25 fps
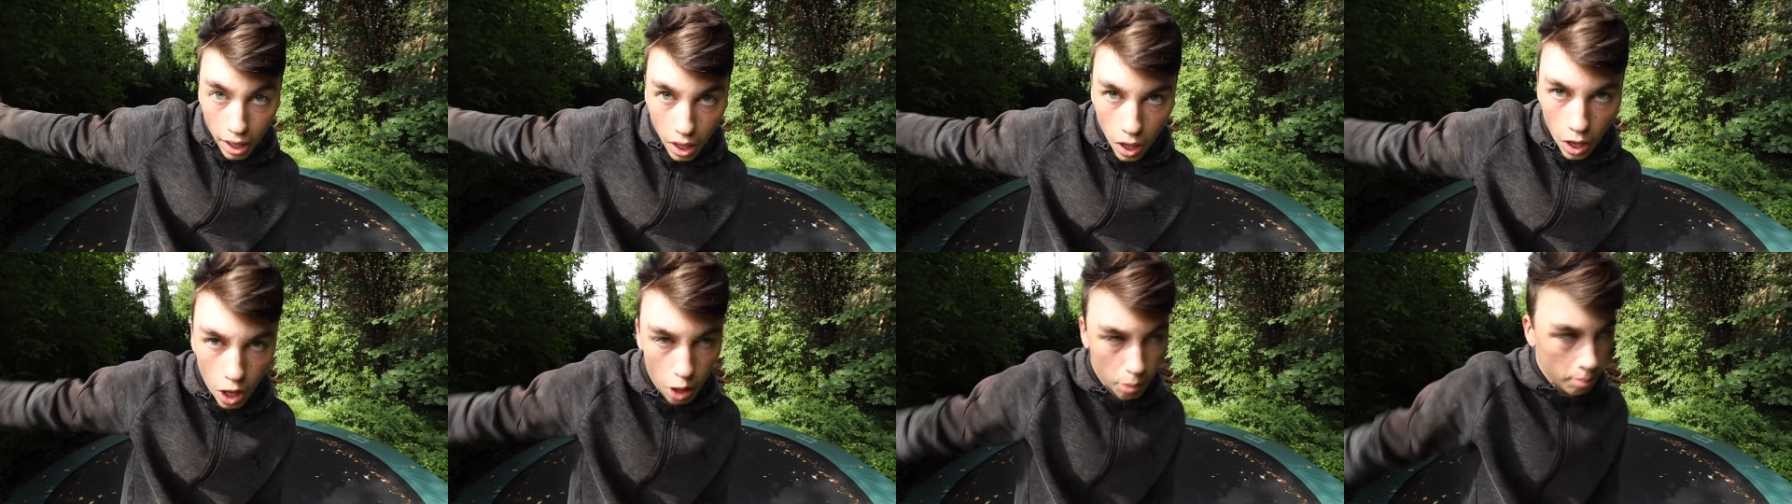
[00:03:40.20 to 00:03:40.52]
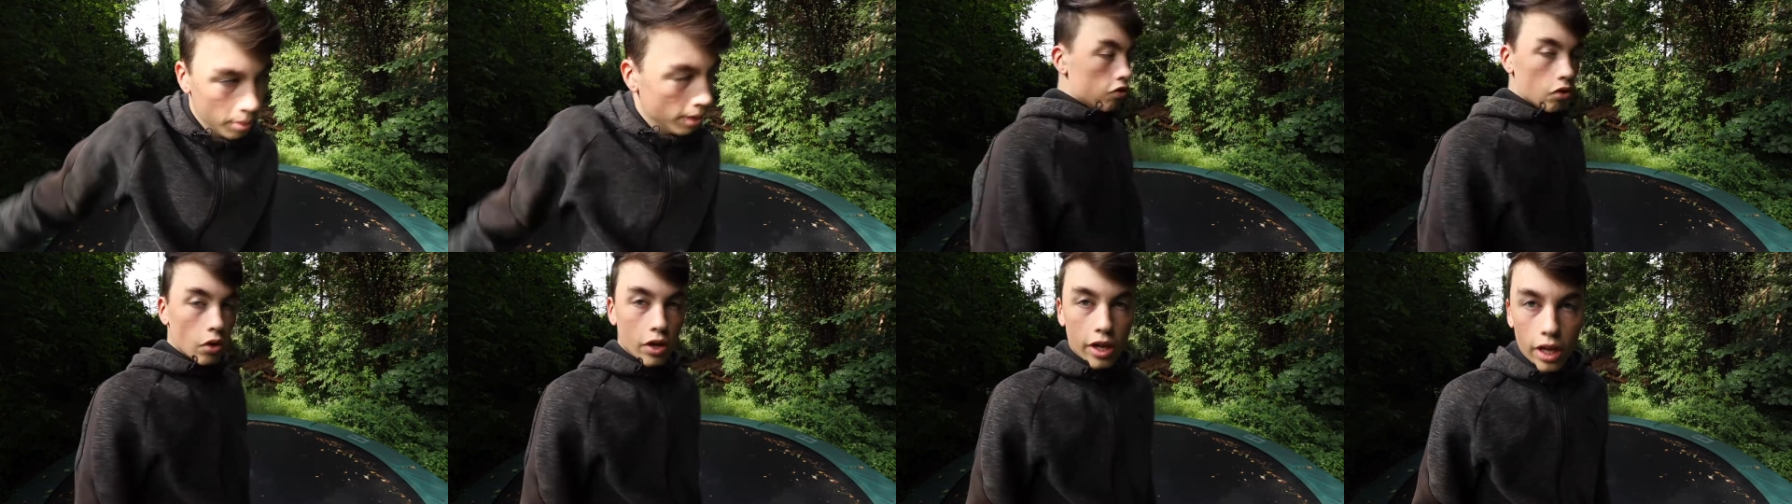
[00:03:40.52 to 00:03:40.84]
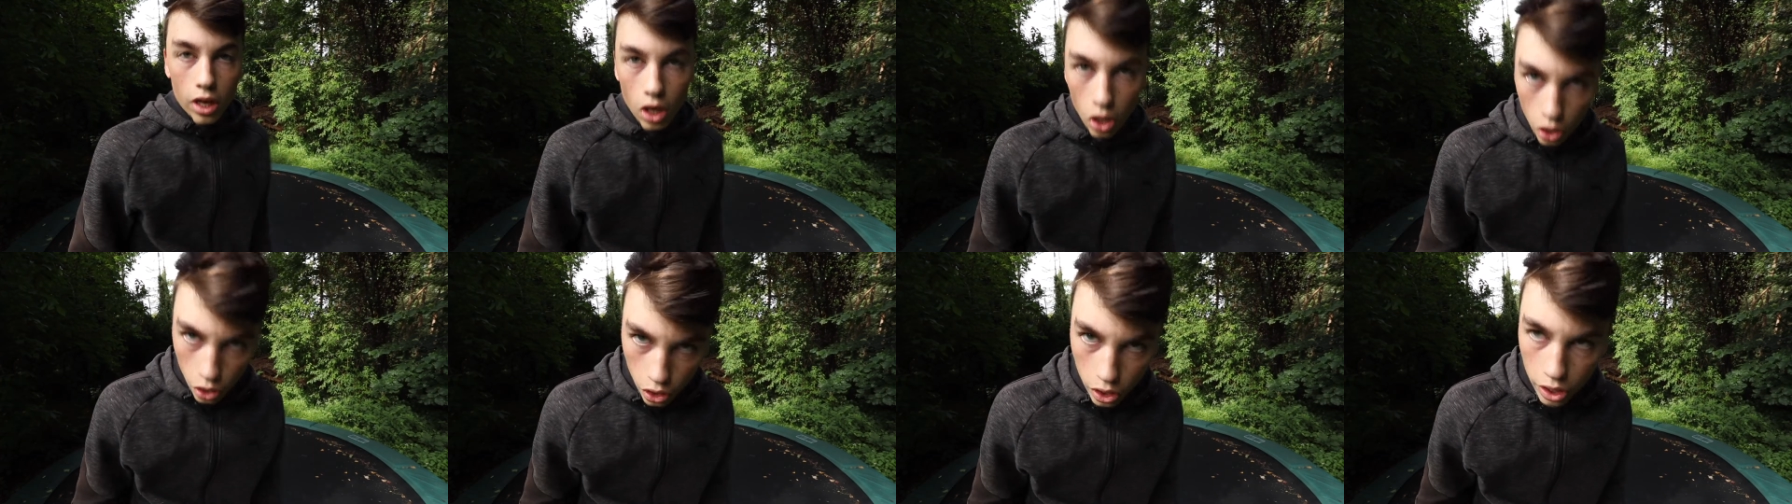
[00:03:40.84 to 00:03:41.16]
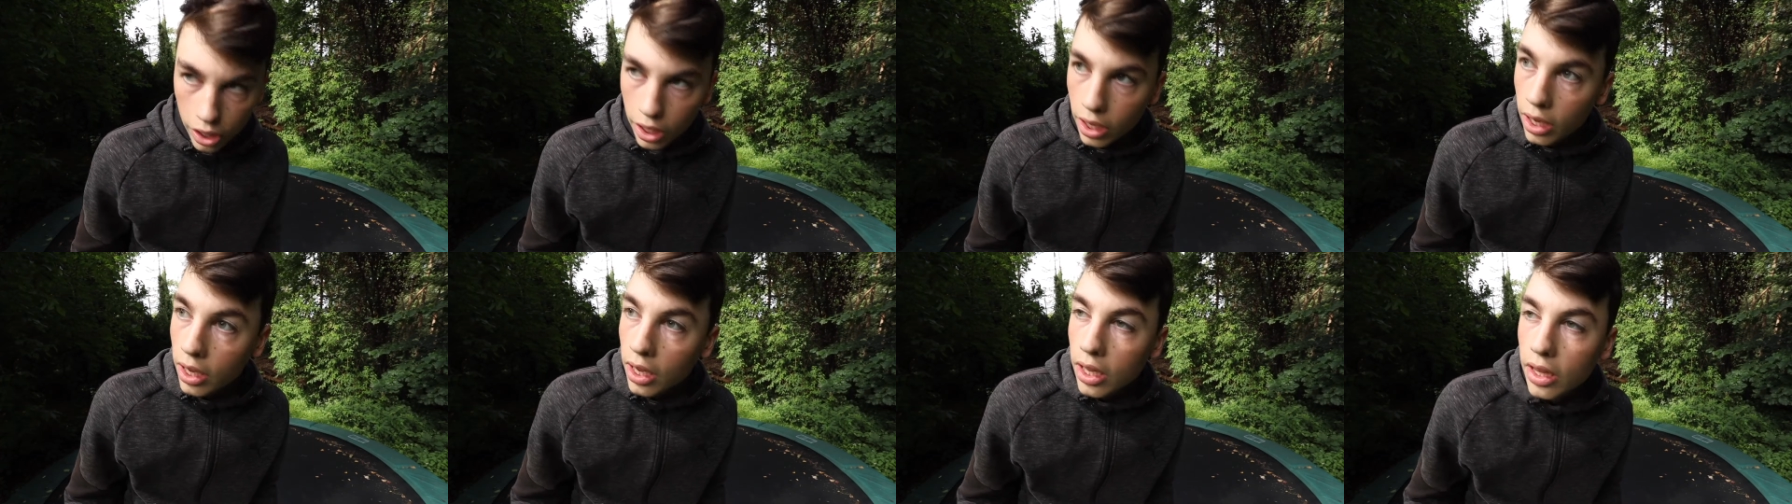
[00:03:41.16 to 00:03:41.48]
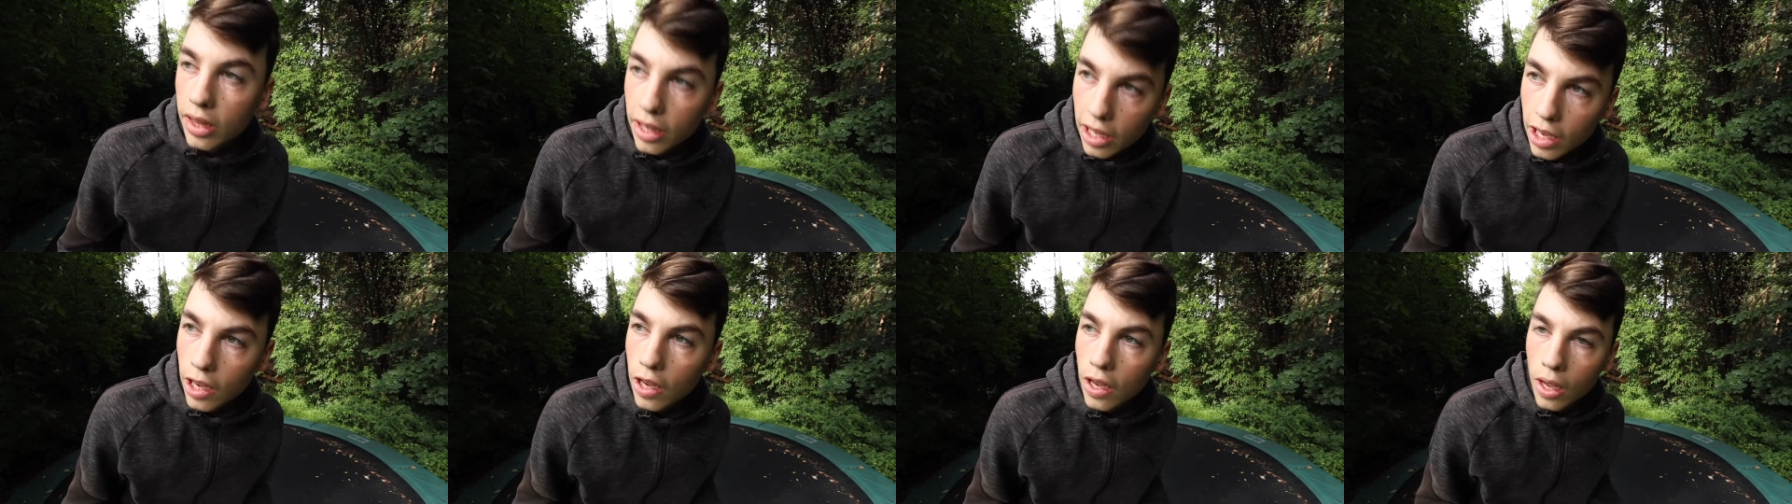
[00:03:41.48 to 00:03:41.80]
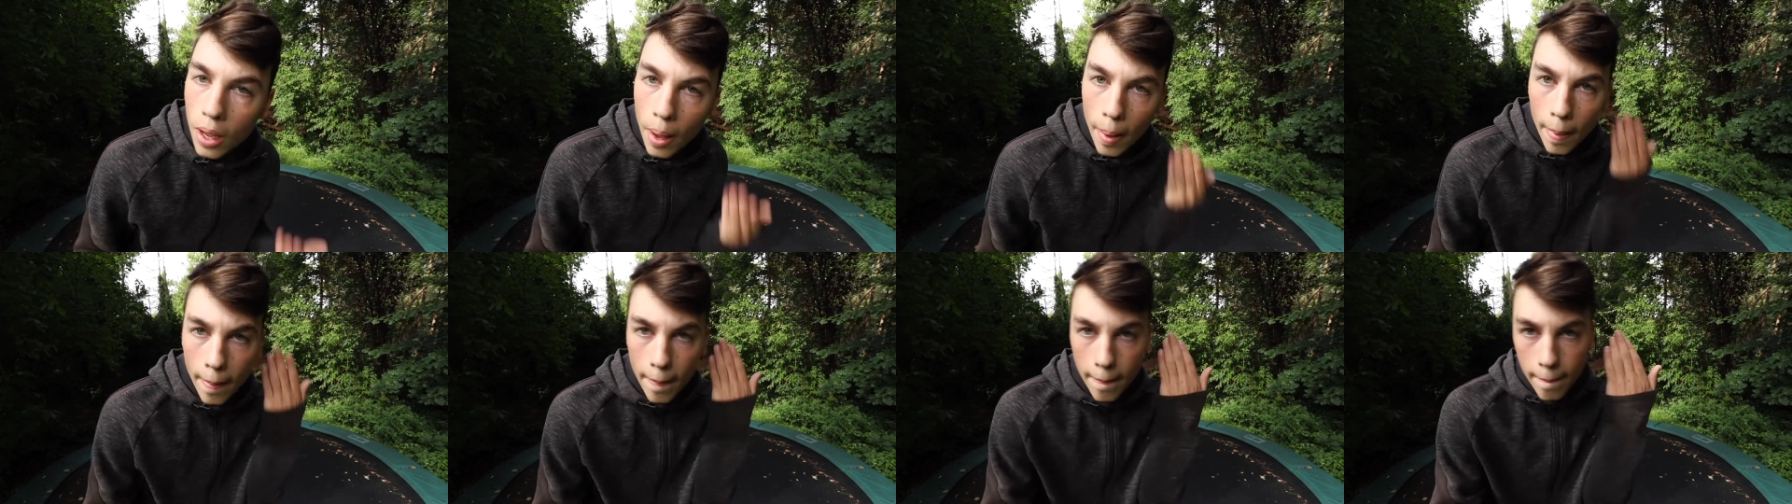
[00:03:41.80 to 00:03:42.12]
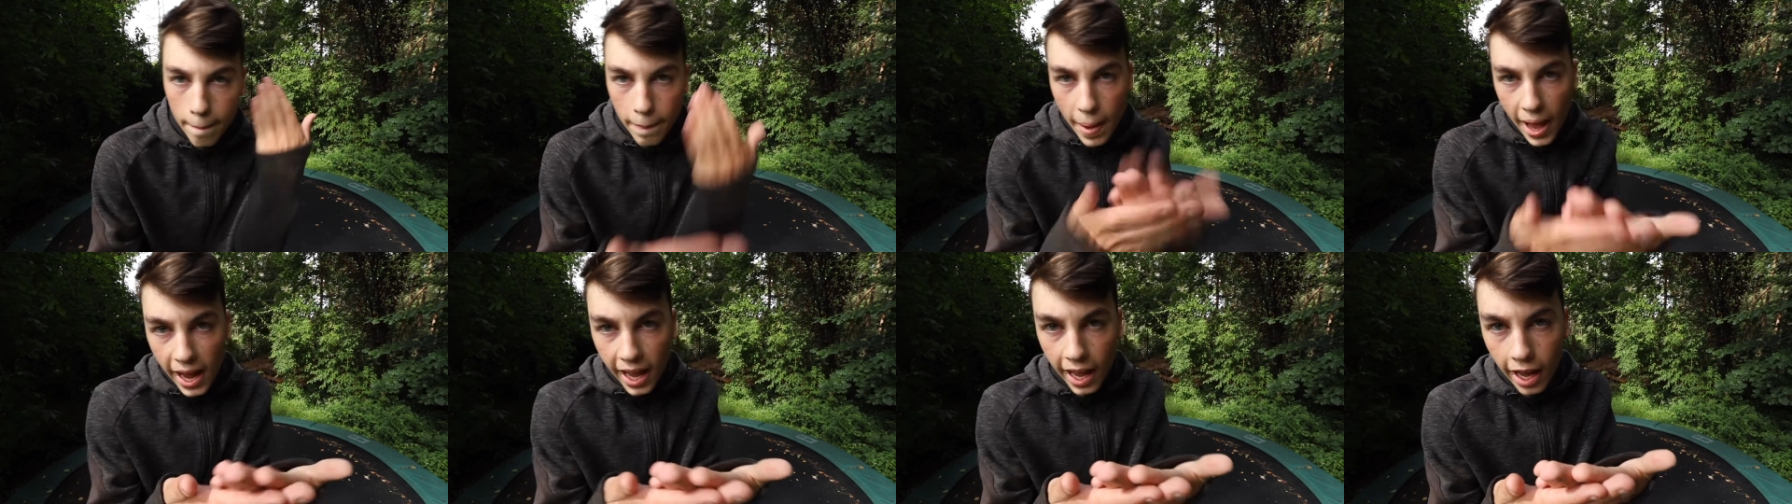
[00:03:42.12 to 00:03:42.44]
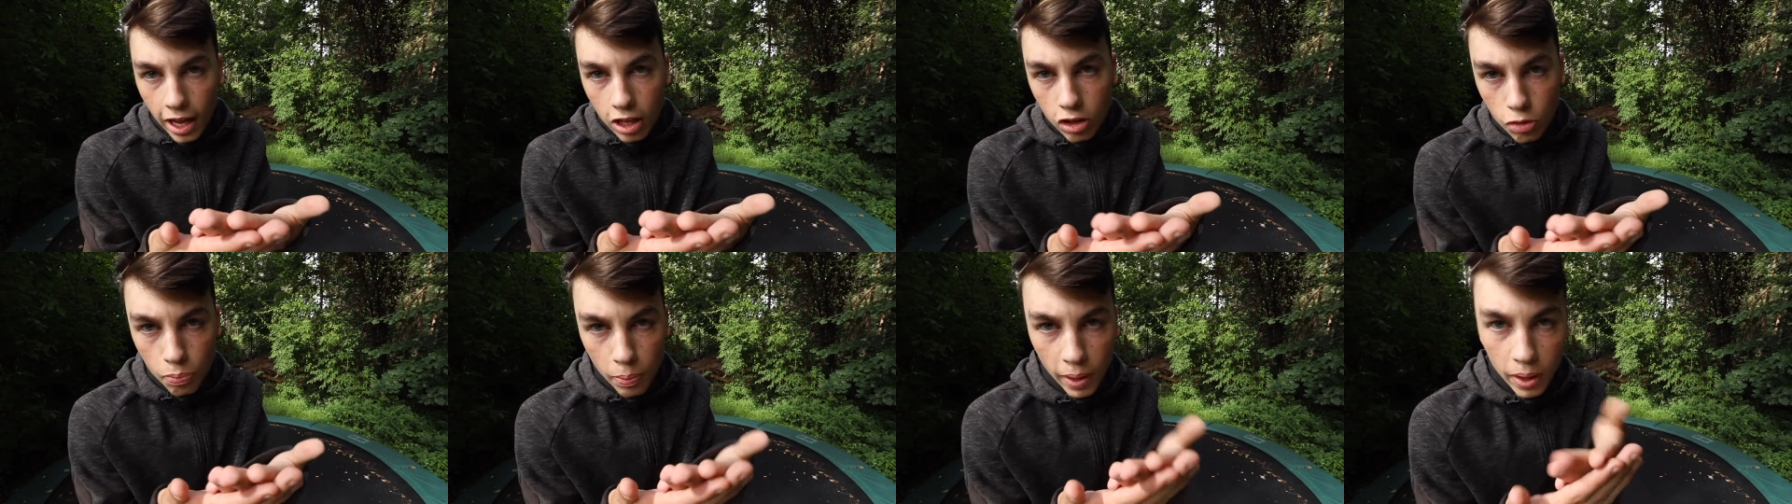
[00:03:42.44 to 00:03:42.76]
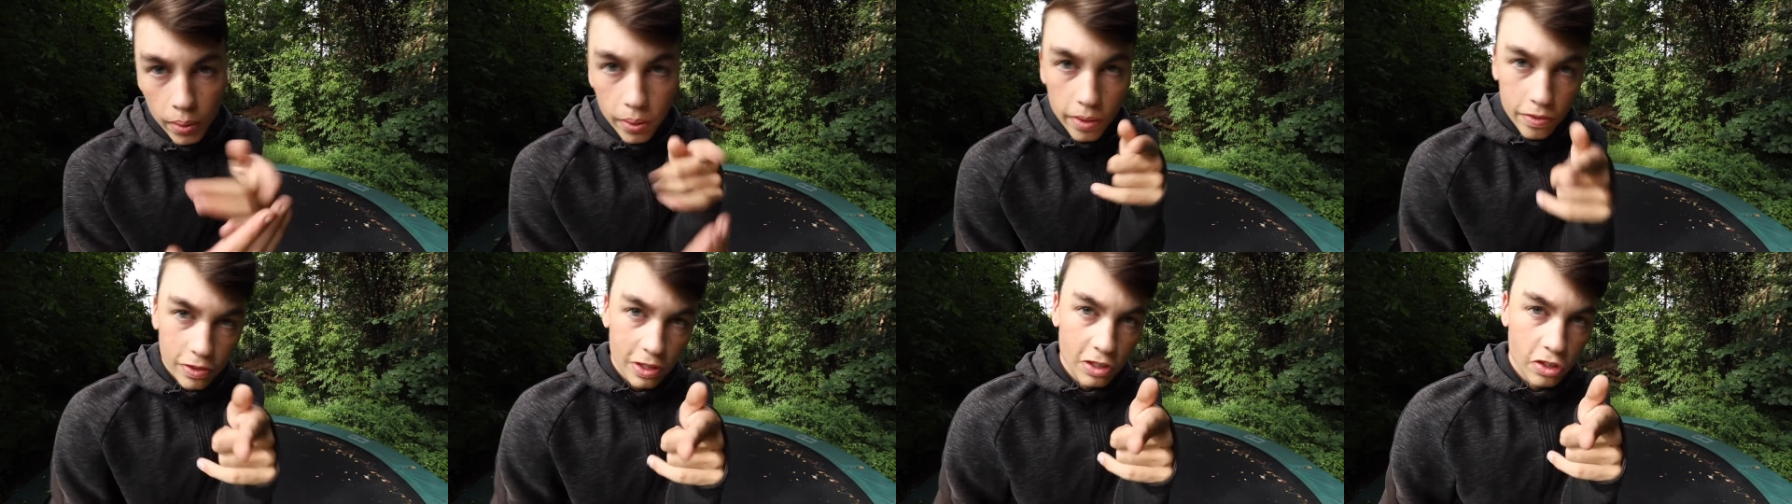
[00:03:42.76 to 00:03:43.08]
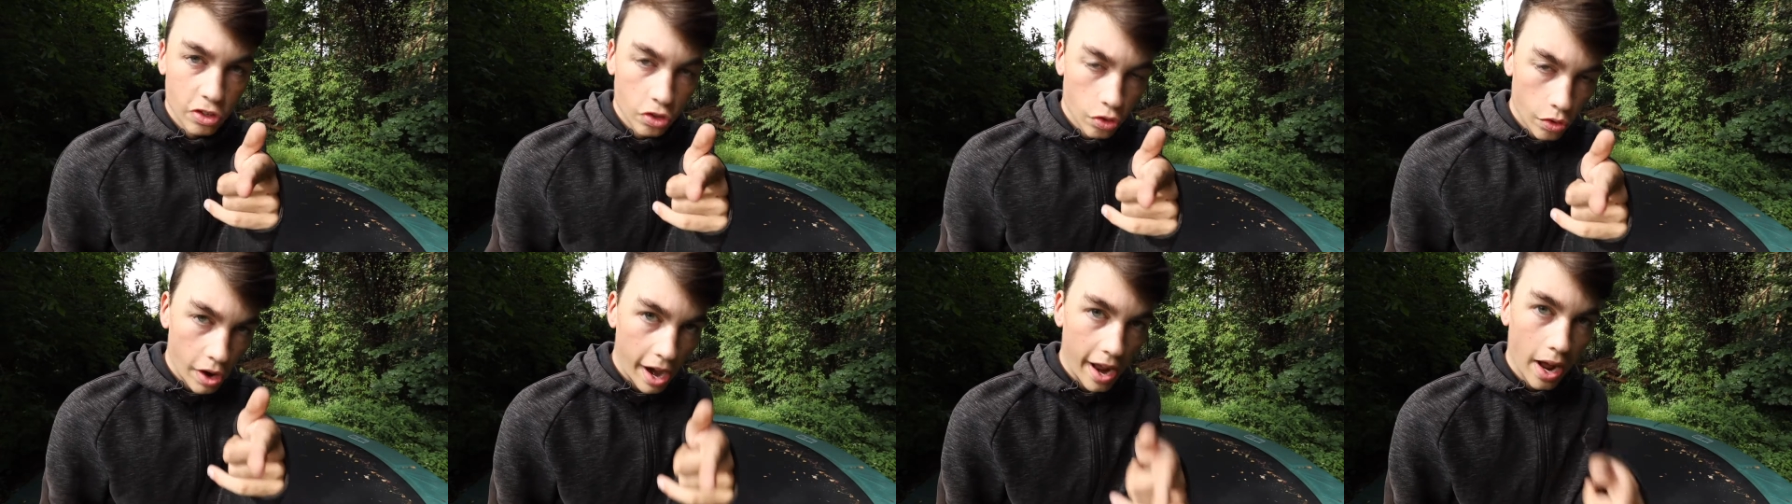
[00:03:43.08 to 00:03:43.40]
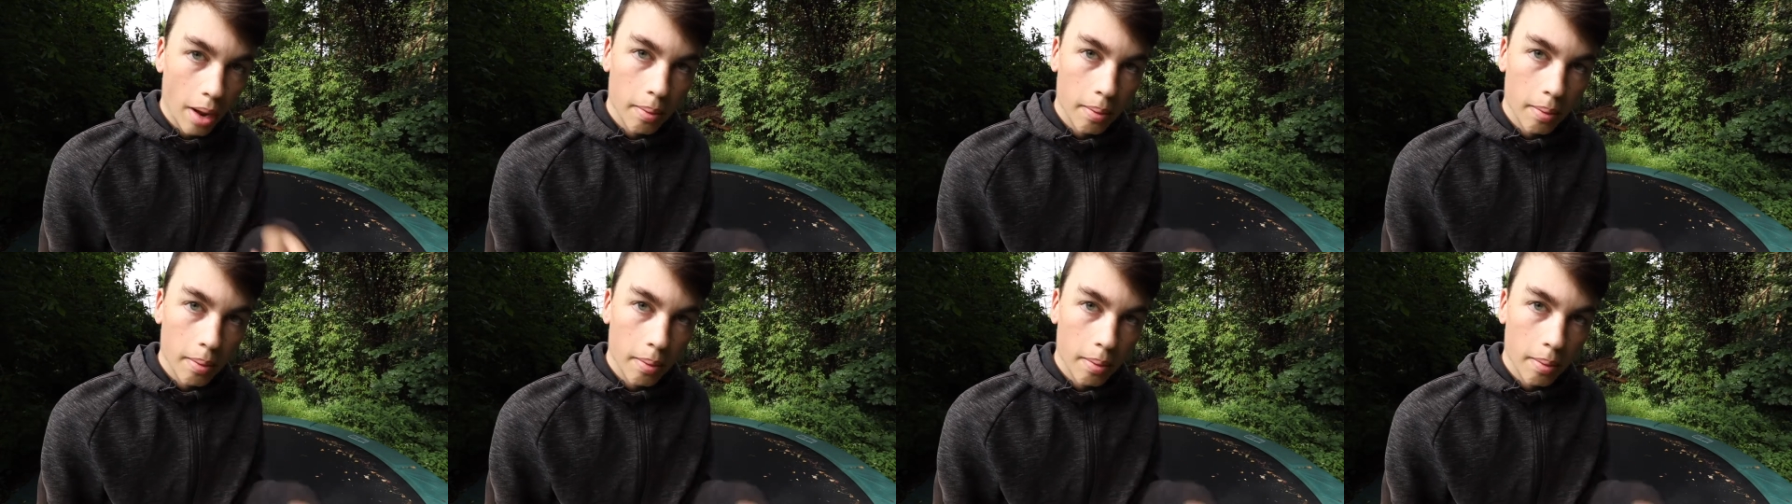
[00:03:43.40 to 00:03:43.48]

arm. So you can learn the back handspring with this trick.